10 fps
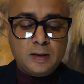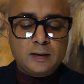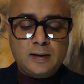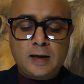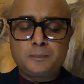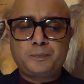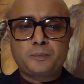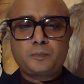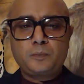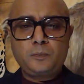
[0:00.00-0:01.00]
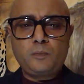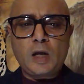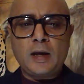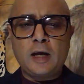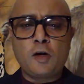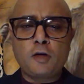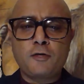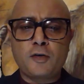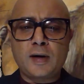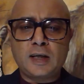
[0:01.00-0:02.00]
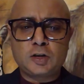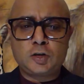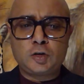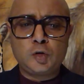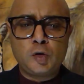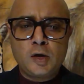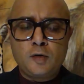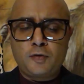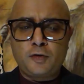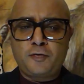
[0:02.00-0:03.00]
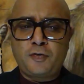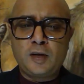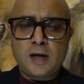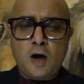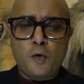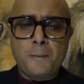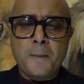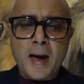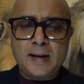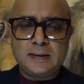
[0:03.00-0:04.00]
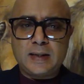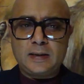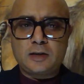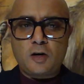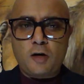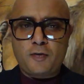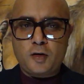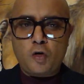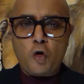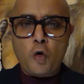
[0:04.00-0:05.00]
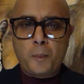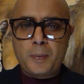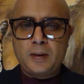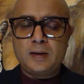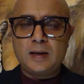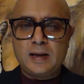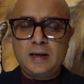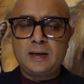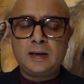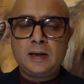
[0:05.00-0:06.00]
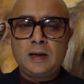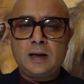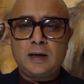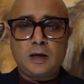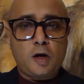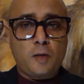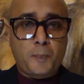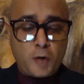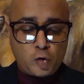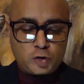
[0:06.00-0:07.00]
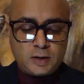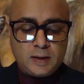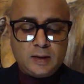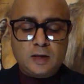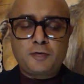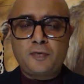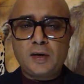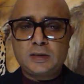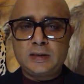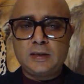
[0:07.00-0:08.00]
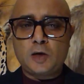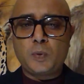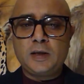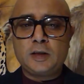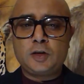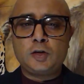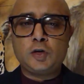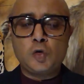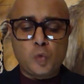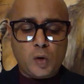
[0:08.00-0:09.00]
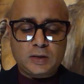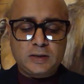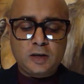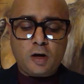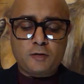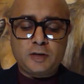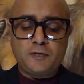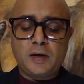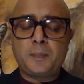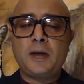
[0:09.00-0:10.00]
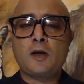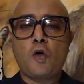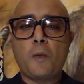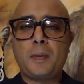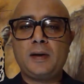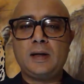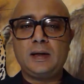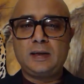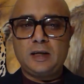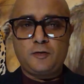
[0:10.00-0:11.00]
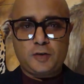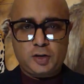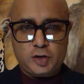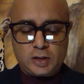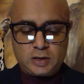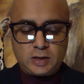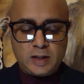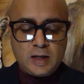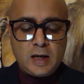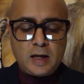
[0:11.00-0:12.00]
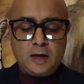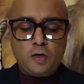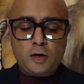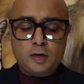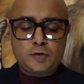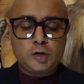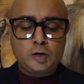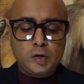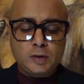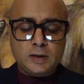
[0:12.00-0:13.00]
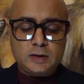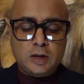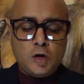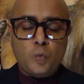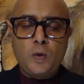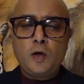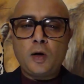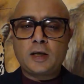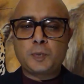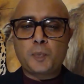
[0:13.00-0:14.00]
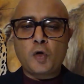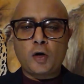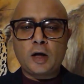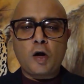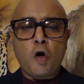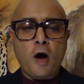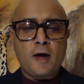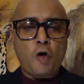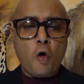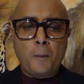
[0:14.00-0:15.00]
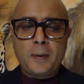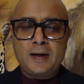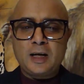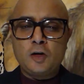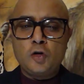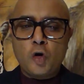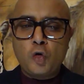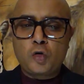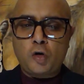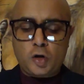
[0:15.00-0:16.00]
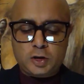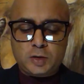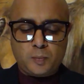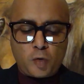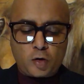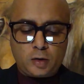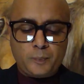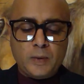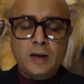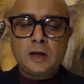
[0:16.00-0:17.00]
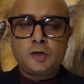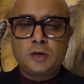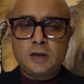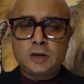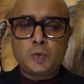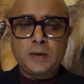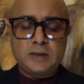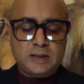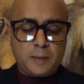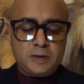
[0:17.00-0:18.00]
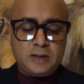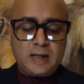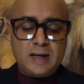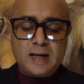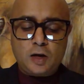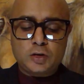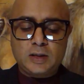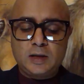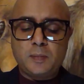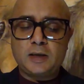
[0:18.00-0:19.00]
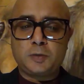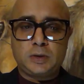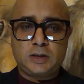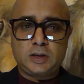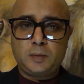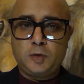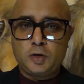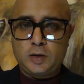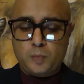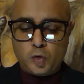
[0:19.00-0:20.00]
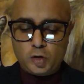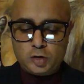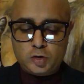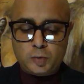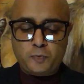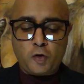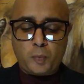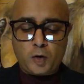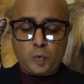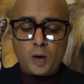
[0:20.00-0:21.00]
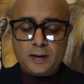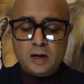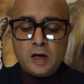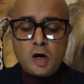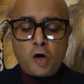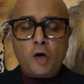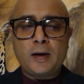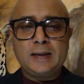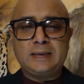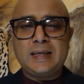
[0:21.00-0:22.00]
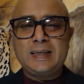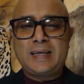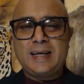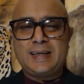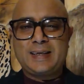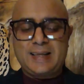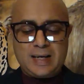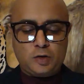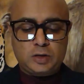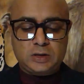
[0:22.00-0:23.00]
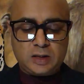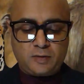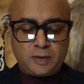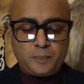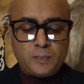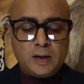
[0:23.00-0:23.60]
Now, in order for us to fulfill our mandate of an open learning approach, the first thing that we needed to do was think of developing an open learning infrastructure. In order to do this, we explored an open low-cost model. To do this, we established the in-house learning management system using Moodle 4.1 on a dedicated cloud server.